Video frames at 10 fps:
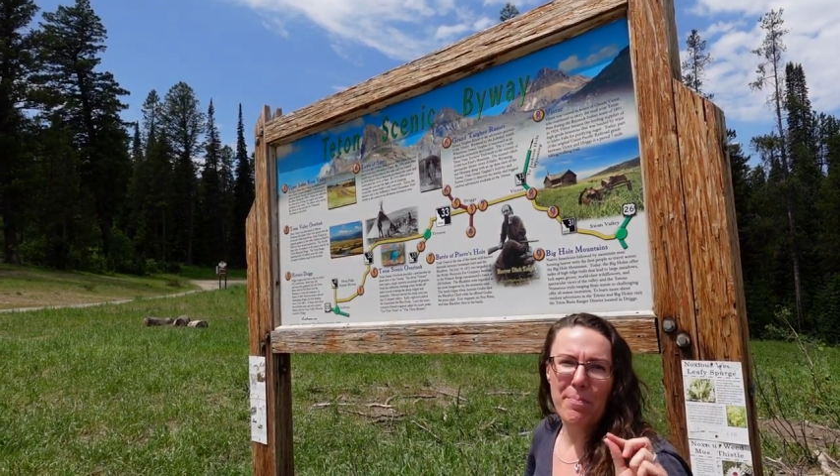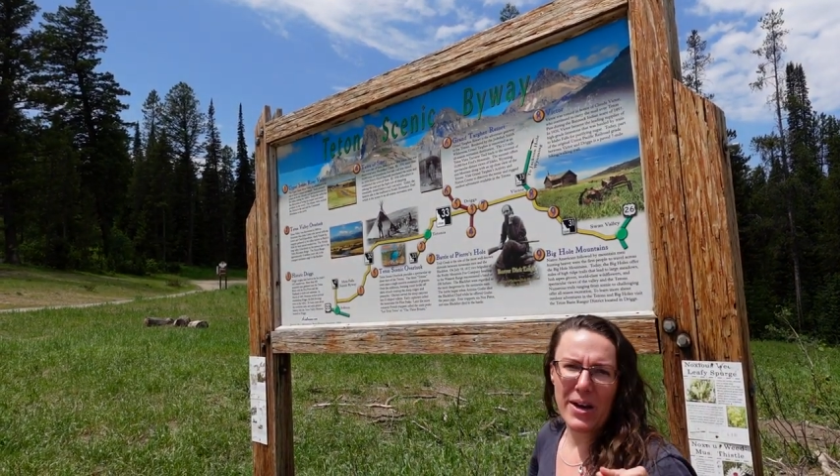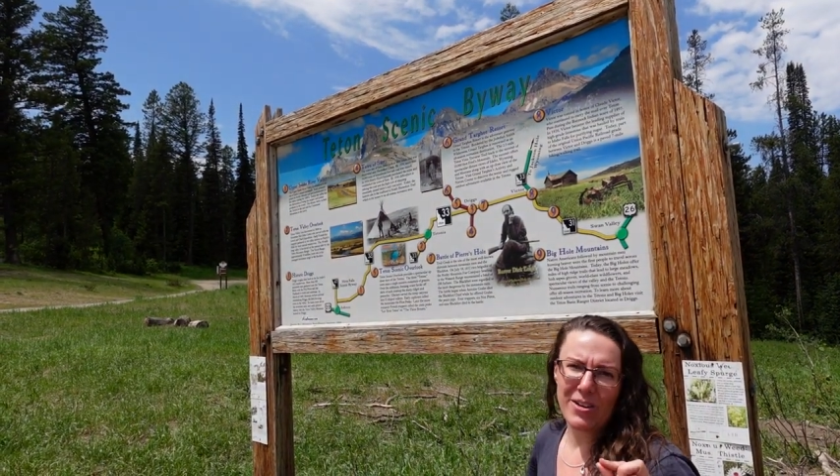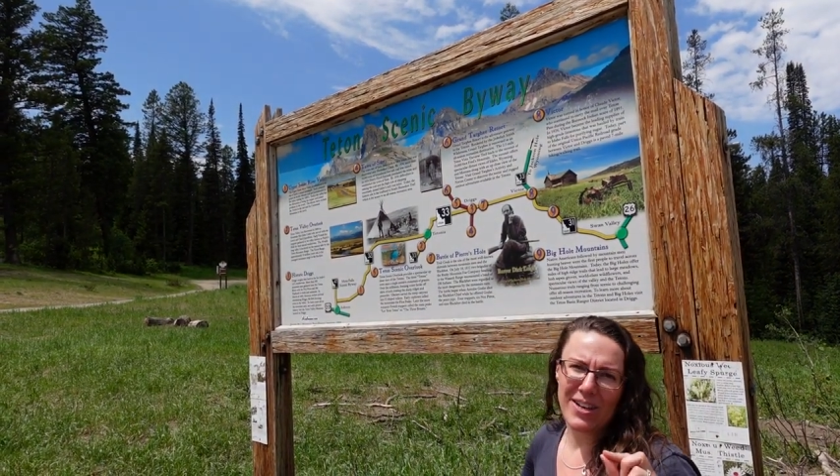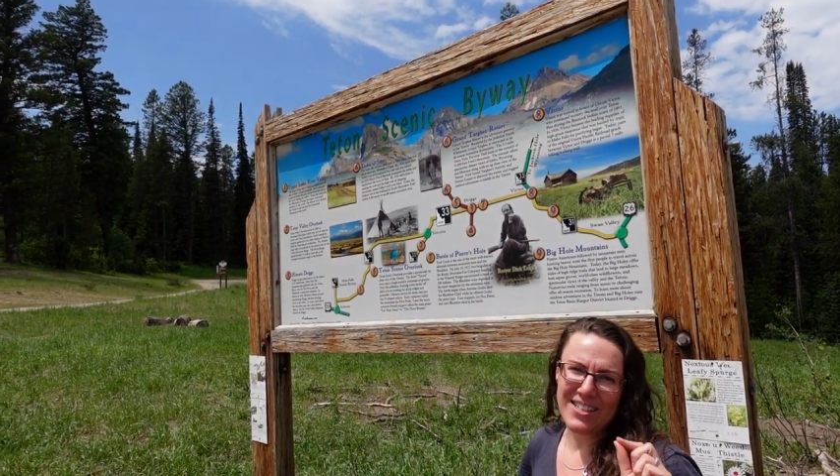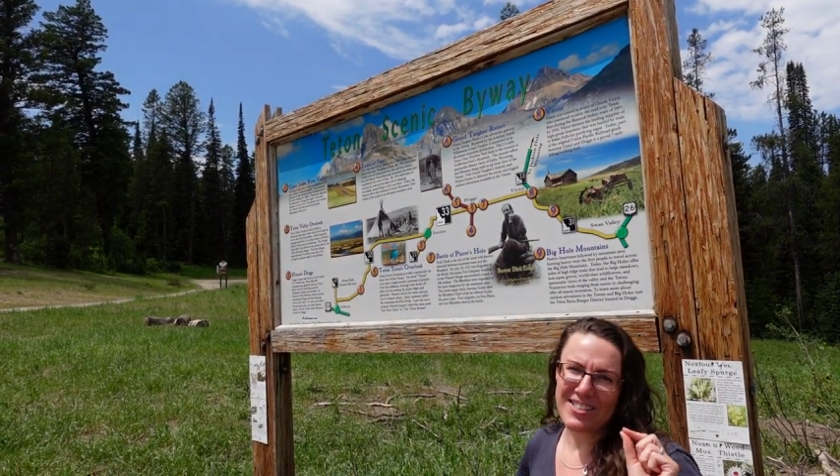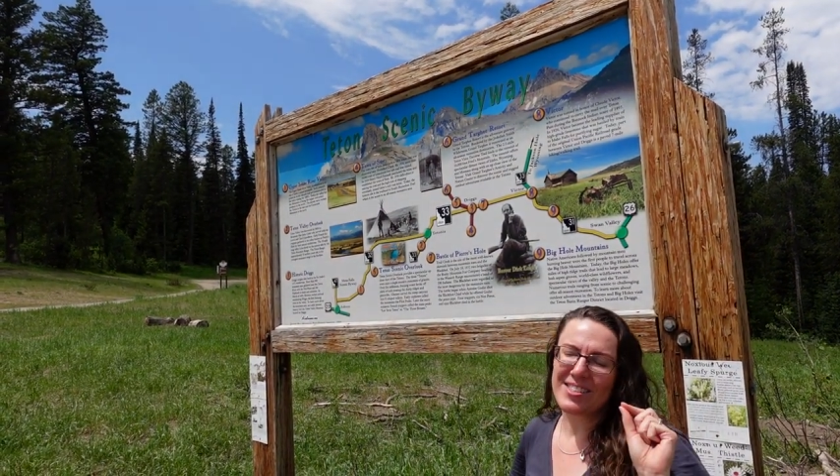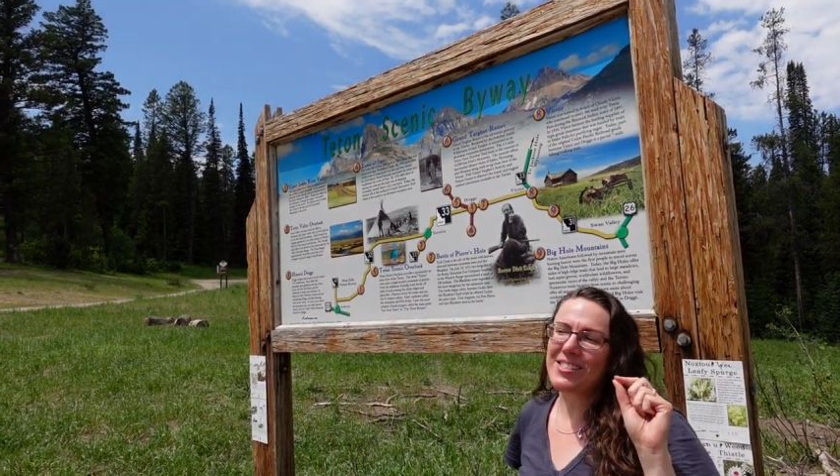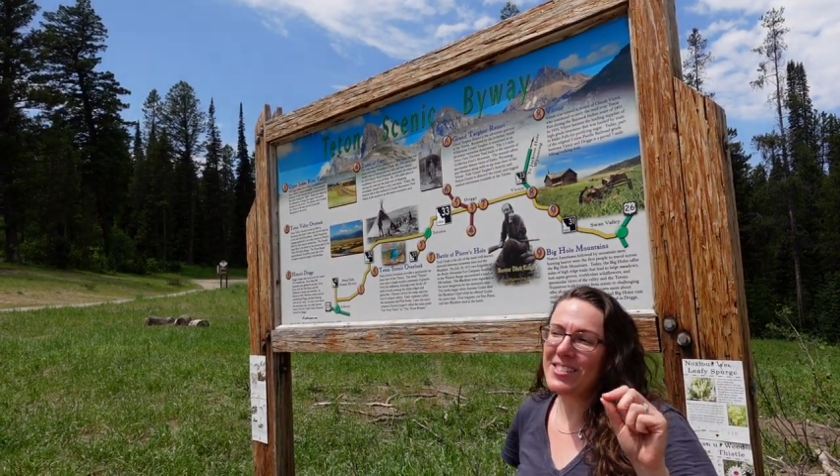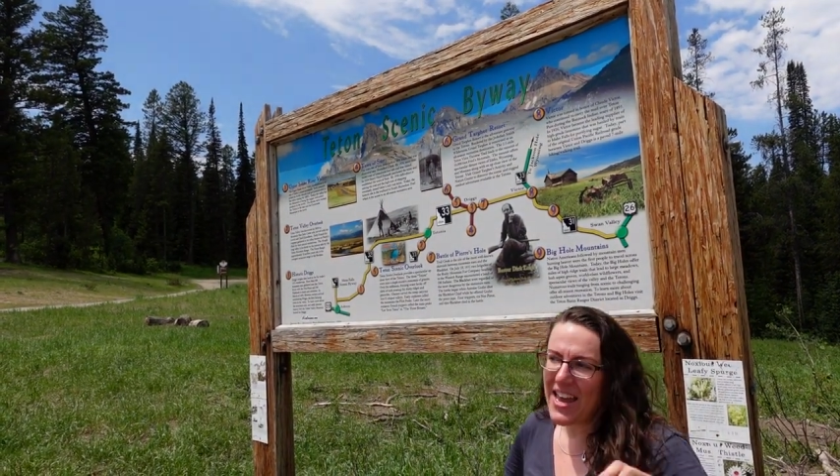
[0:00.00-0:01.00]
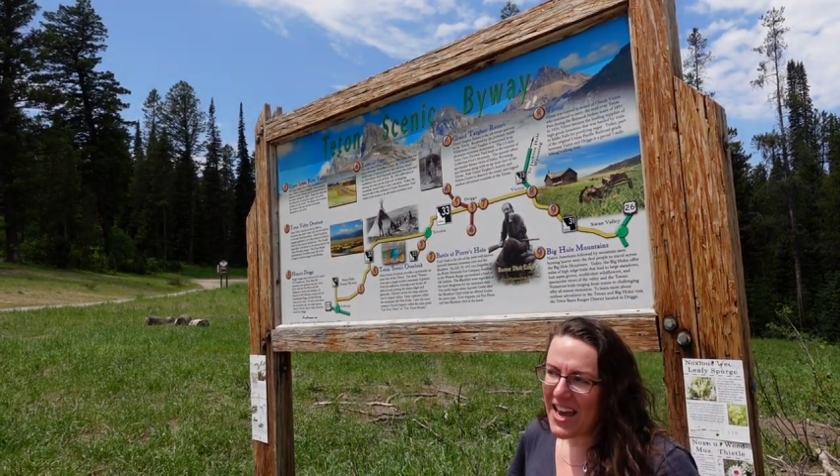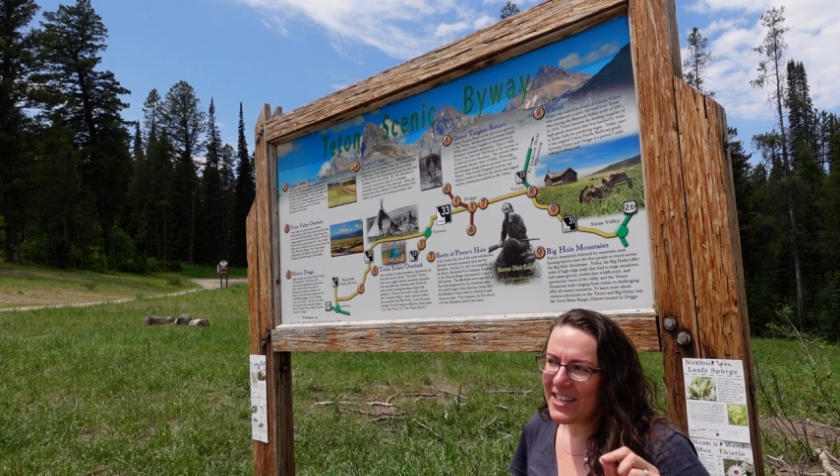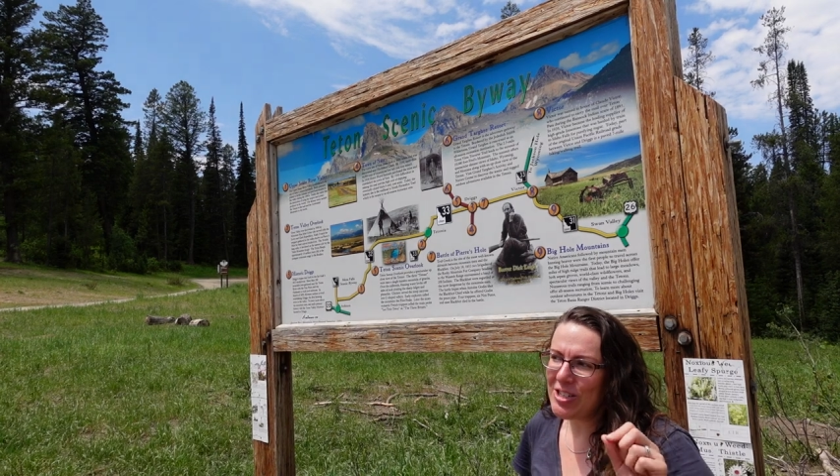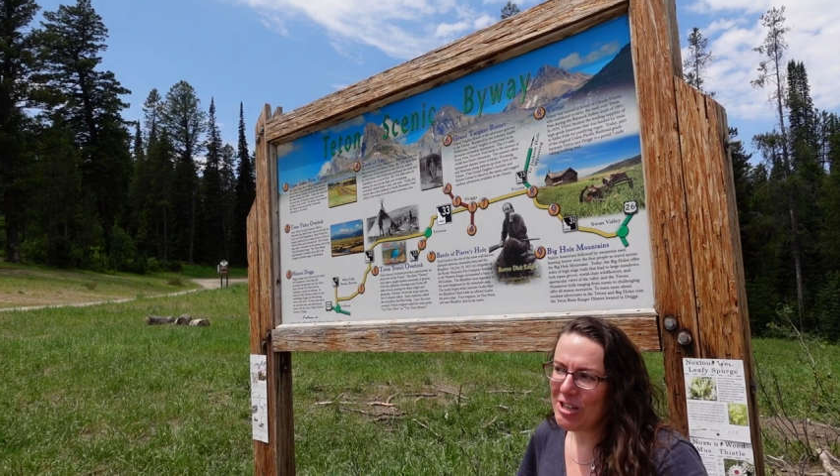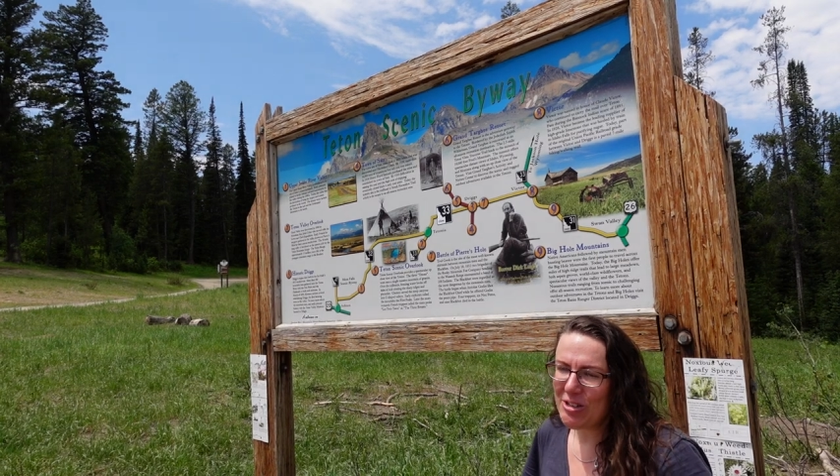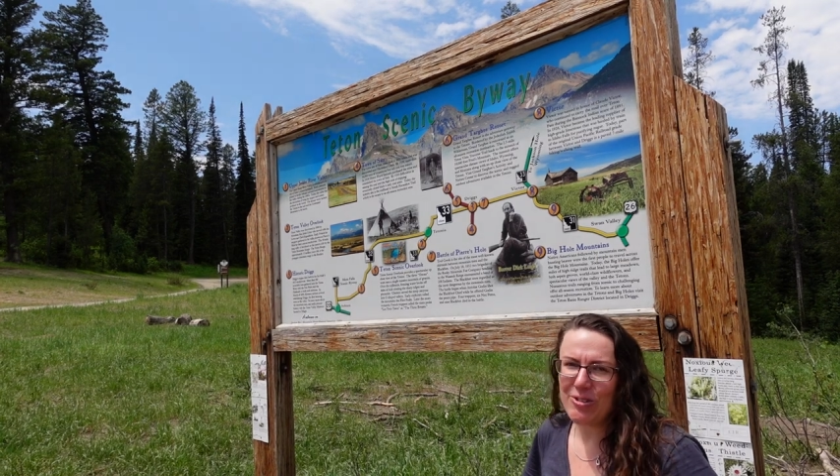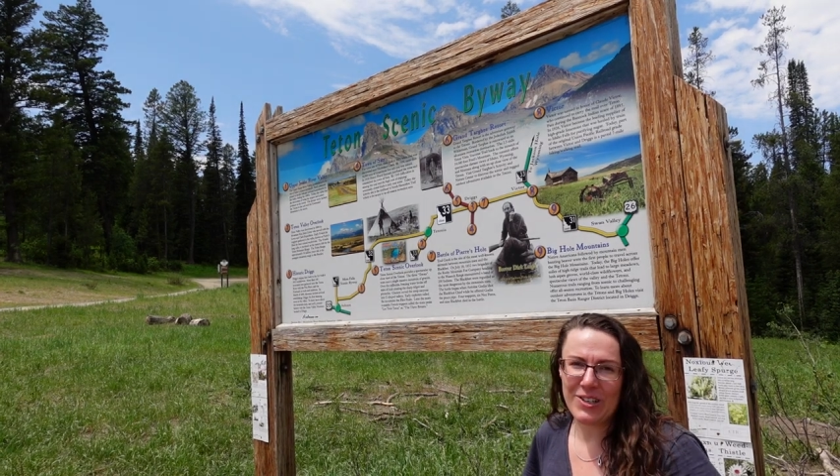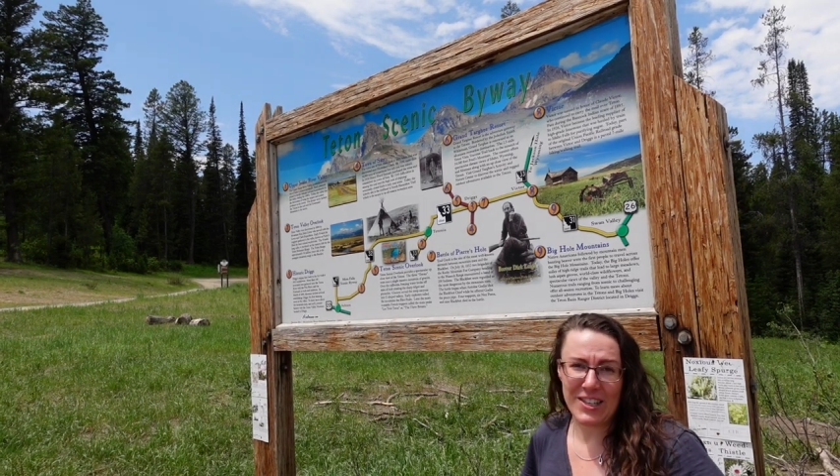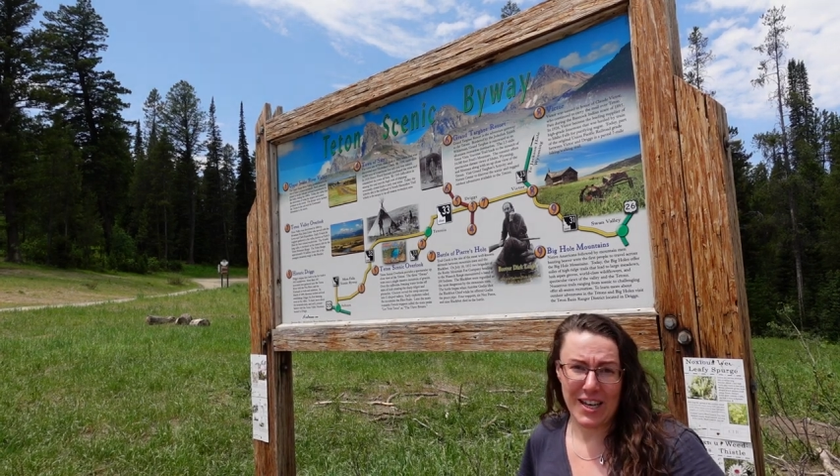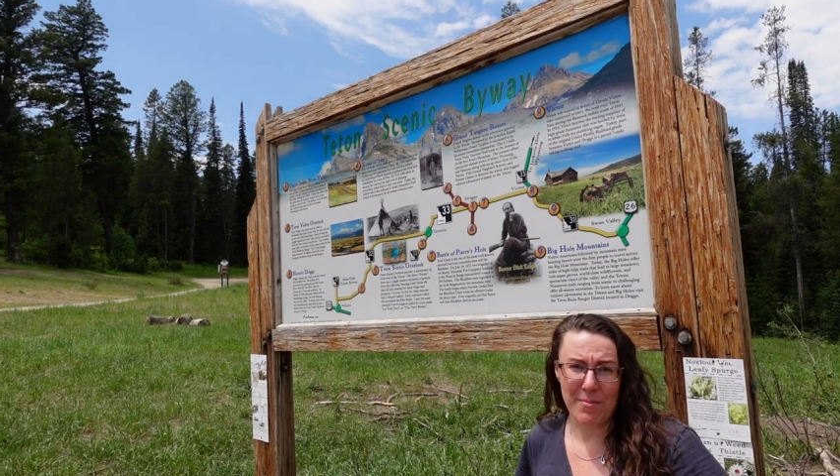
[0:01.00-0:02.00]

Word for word: but you need to stay tuned in the